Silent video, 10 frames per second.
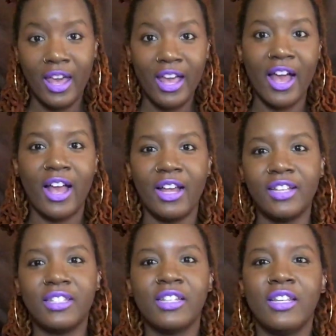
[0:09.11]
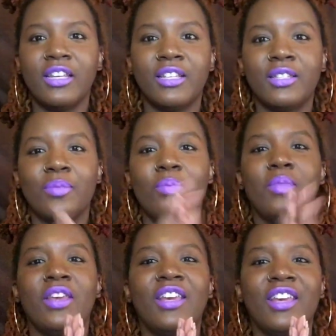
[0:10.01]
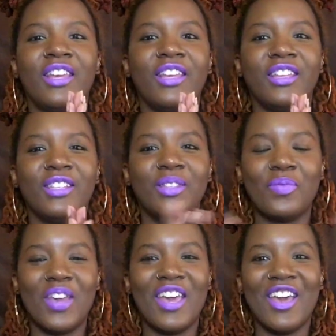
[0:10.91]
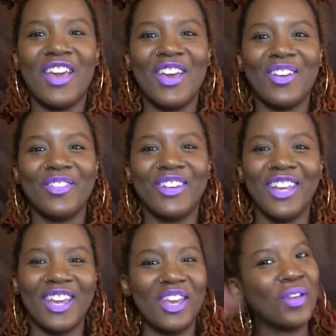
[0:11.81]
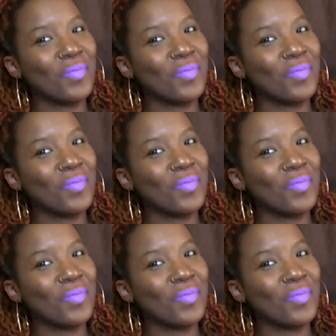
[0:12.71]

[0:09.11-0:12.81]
Hey guys, it's Miss Mary